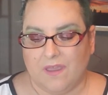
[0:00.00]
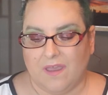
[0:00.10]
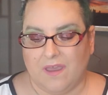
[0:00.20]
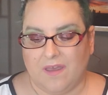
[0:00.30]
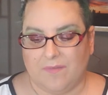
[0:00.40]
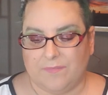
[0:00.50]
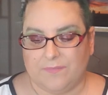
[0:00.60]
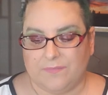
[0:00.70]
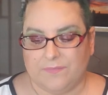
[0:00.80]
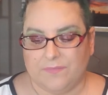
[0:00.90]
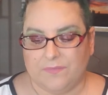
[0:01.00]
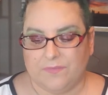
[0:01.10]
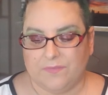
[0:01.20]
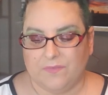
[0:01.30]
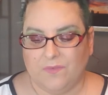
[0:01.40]
um,
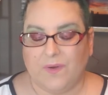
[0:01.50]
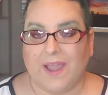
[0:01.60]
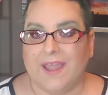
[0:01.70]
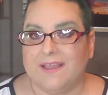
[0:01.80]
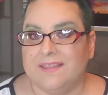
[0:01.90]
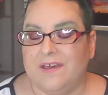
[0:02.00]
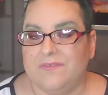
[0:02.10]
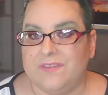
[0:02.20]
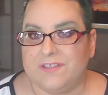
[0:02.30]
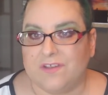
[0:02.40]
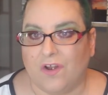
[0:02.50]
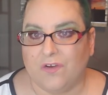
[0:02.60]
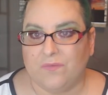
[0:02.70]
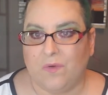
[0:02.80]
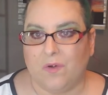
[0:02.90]
why I love this
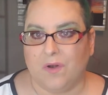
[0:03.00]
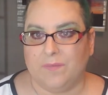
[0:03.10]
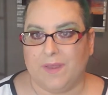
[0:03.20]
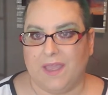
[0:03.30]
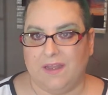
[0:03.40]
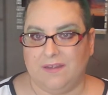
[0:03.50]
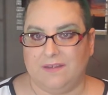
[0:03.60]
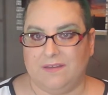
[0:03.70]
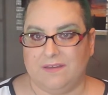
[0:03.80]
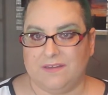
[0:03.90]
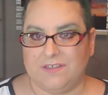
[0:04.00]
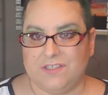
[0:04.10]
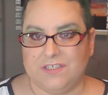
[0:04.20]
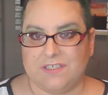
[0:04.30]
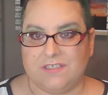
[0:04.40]
art form and
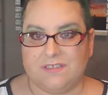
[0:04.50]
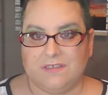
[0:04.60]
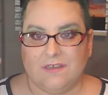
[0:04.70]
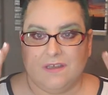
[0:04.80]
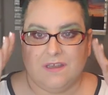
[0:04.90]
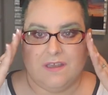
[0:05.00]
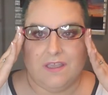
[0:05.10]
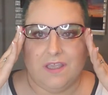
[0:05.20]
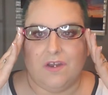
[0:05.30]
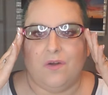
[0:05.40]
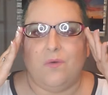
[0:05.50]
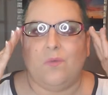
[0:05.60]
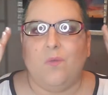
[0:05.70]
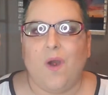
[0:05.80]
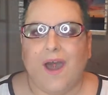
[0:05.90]
just, you know,
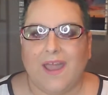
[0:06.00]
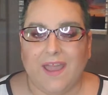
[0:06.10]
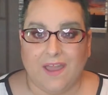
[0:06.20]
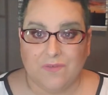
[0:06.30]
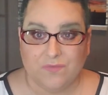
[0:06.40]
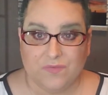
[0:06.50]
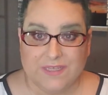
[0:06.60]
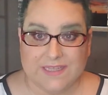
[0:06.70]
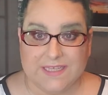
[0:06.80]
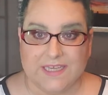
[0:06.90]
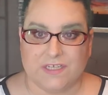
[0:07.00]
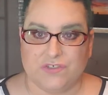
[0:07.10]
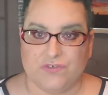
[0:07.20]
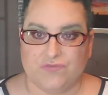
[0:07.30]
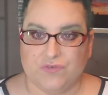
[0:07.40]
why I really and
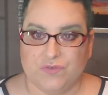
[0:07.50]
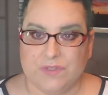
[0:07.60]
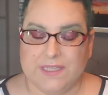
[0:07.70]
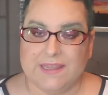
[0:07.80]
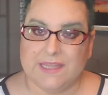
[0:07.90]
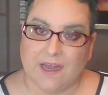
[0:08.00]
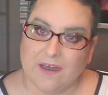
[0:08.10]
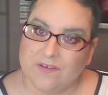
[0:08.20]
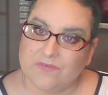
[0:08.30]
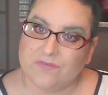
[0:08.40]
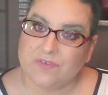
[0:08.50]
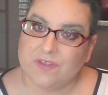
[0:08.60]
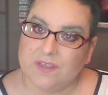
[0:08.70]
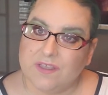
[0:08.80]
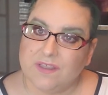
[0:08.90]
truly love
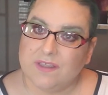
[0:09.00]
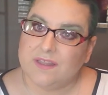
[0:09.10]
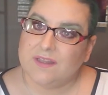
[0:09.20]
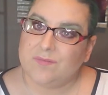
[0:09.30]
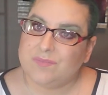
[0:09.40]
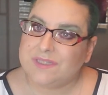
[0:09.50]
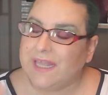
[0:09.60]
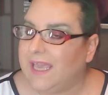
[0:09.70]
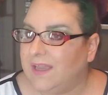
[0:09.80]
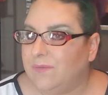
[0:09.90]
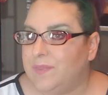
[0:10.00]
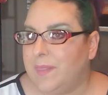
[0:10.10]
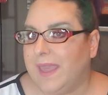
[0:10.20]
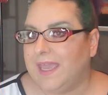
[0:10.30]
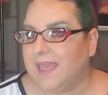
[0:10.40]
playing with
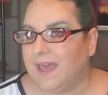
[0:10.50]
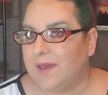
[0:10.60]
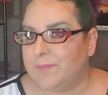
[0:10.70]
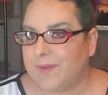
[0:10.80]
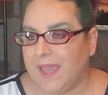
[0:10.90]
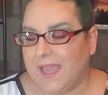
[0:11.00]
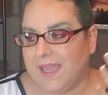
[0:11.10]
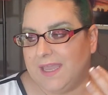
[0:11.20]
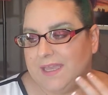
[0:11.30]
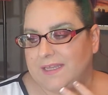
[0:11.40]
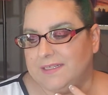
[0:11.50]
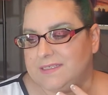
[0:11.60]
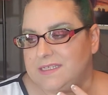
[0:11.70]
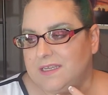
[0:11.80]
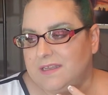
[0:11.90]
makeup and
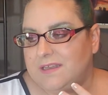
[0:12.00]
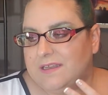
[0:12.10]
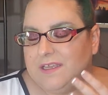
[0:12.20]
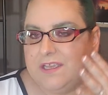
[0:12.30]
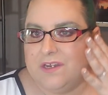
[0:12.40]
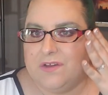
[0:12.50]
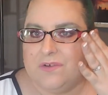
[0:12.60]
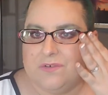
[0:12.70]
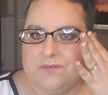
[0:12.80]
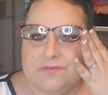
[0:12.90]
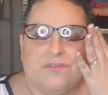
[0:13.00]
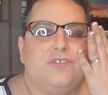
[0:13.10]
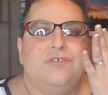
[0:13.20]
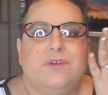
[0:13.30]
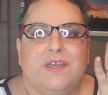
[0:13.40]
you know,
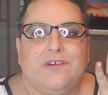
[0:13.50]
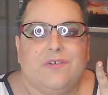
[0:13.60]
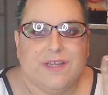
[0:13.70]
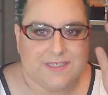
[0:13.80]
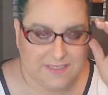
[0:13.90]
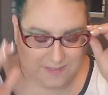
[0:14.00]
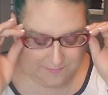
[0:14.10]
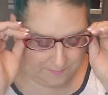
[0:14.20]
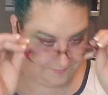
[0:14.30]
doing crazy.